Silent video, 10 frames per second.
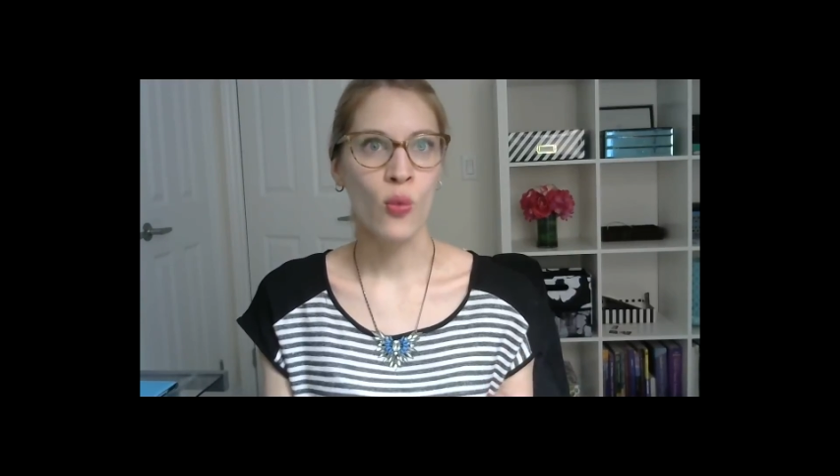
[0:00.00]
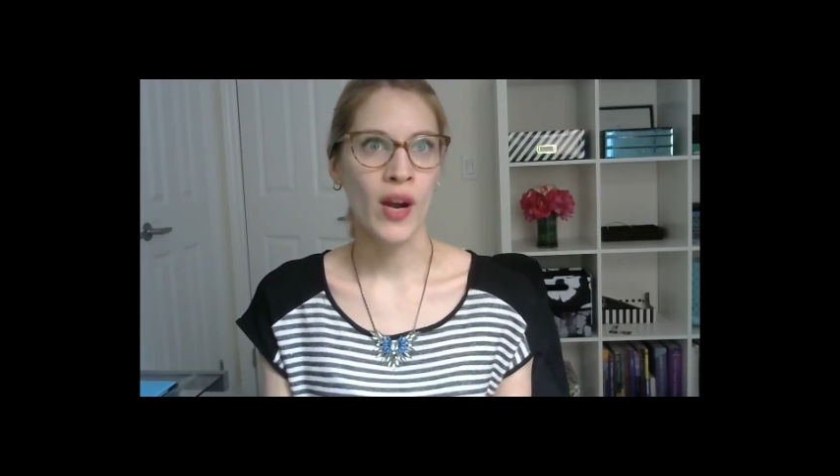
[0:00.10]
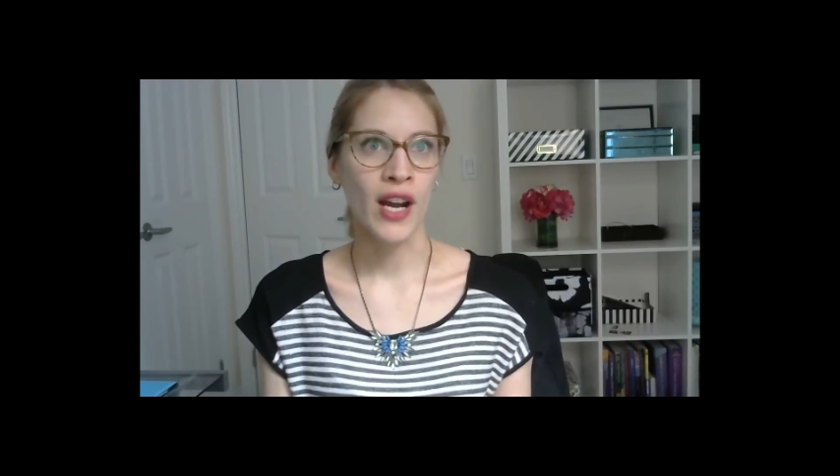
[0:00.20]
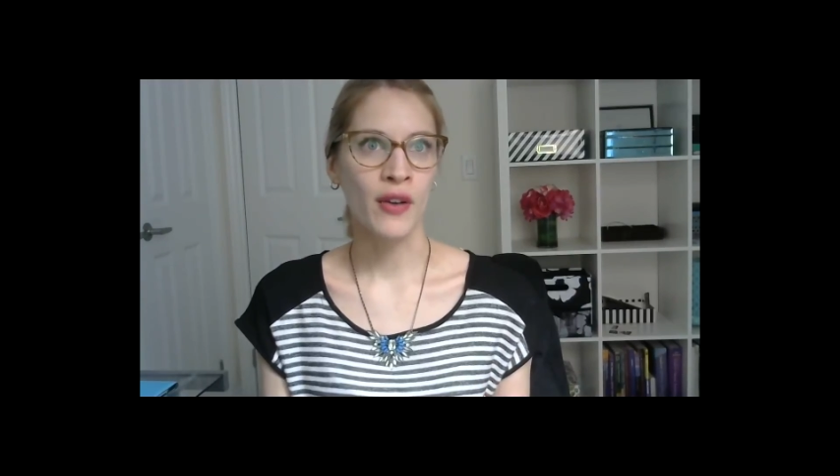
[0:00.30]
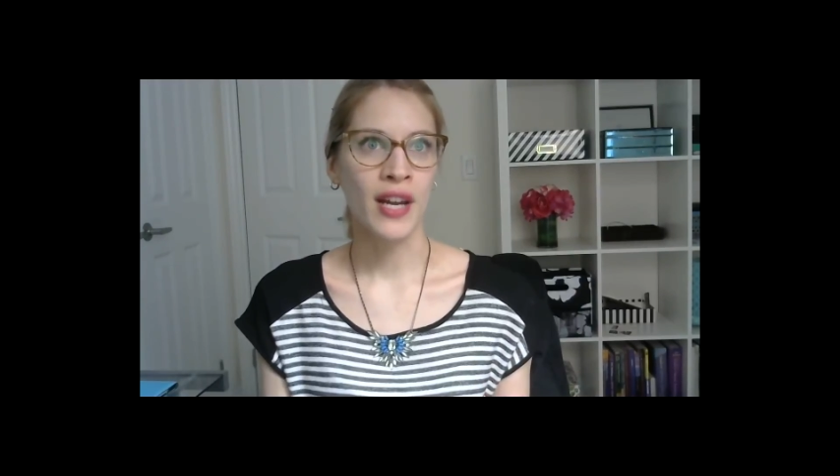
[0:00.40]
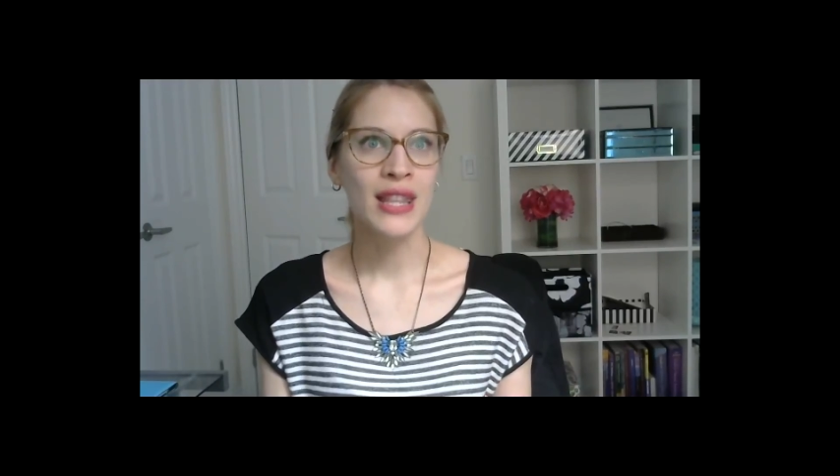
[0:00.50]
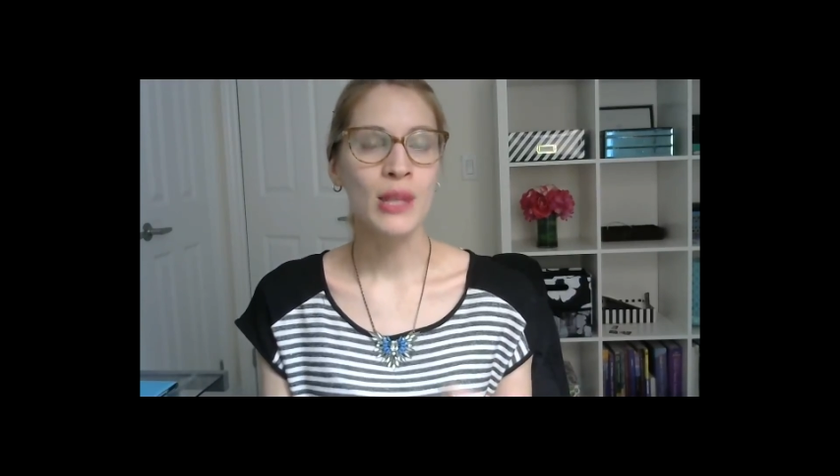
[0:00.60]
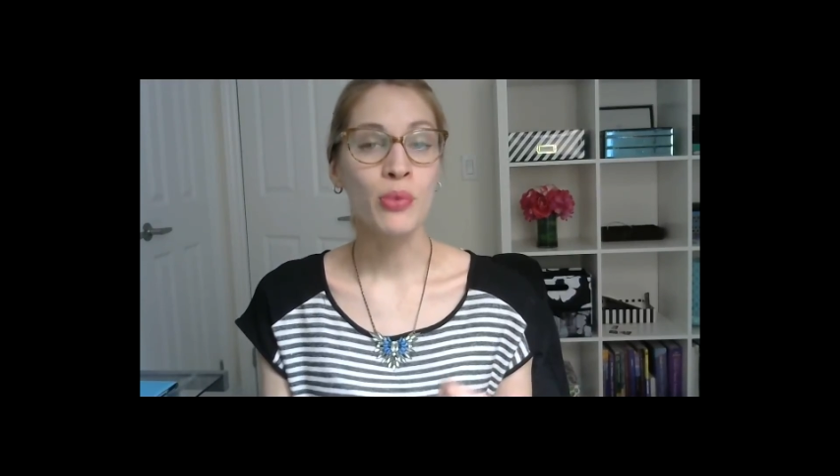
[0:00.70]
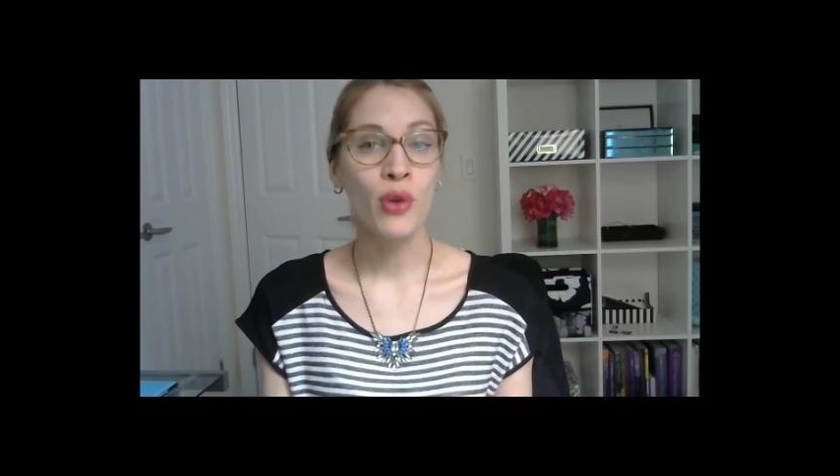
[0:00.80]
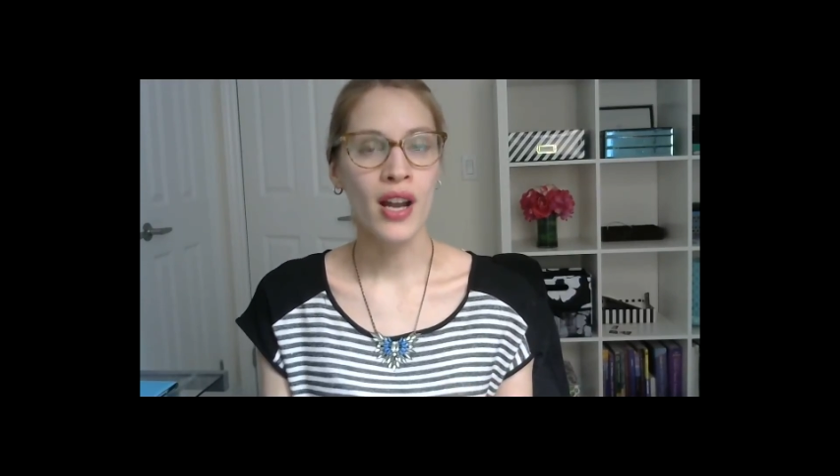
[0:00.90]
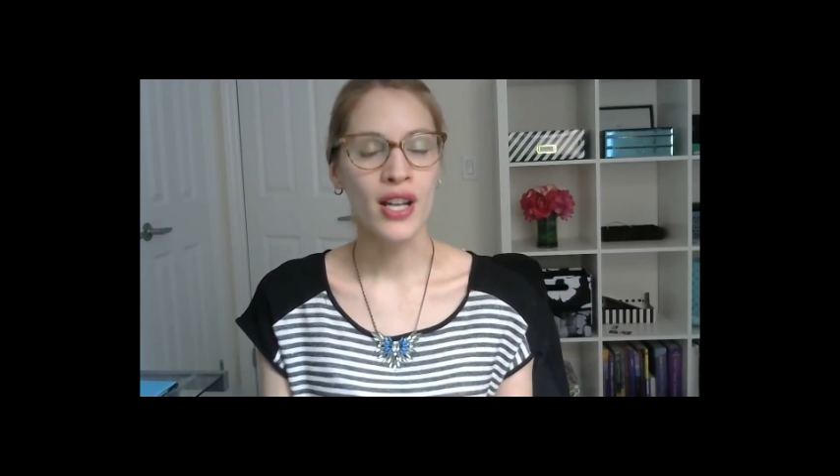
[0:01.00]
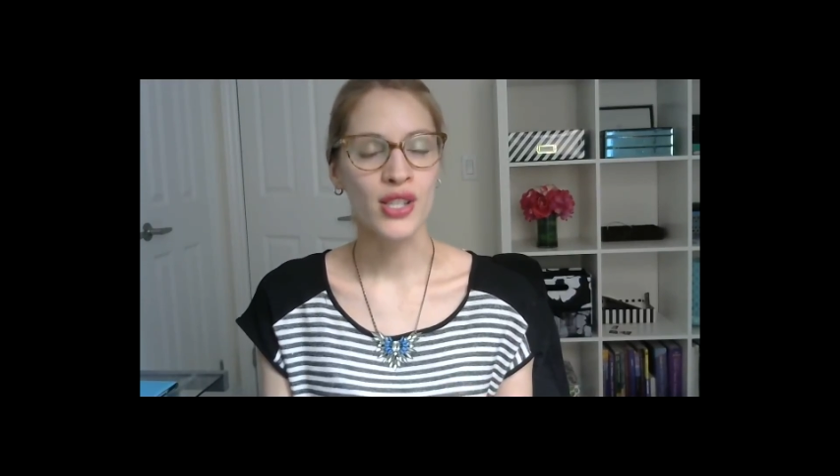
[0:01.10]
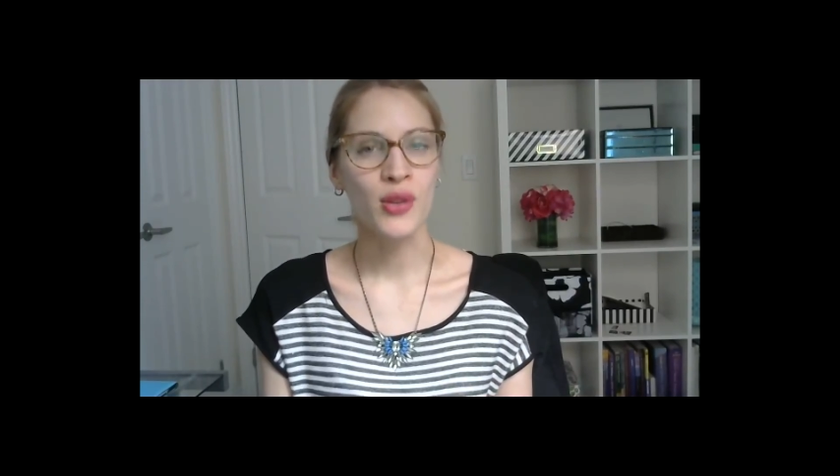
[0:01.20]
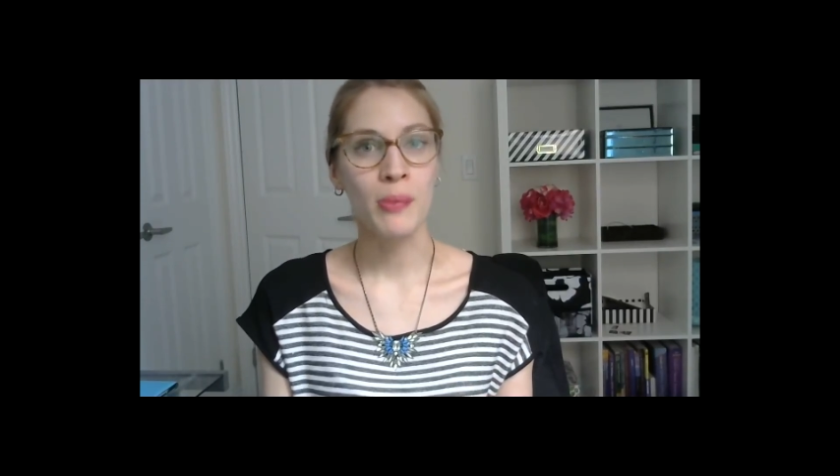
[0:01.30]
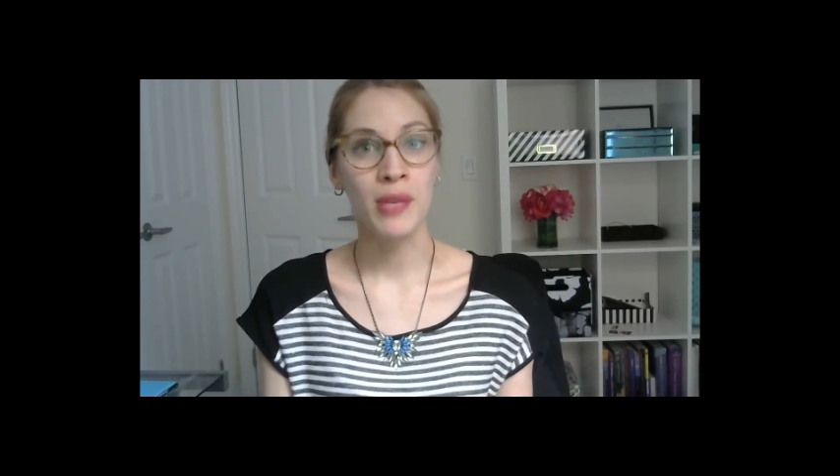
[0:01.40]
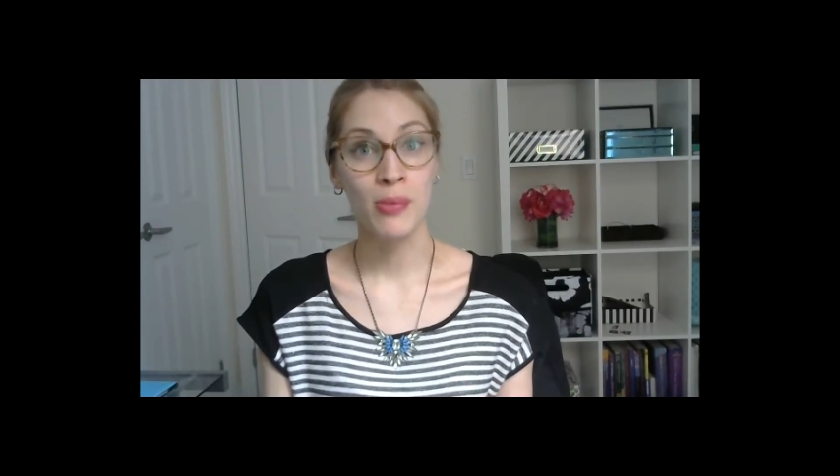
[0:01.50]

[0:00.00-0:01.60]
wearing the product so that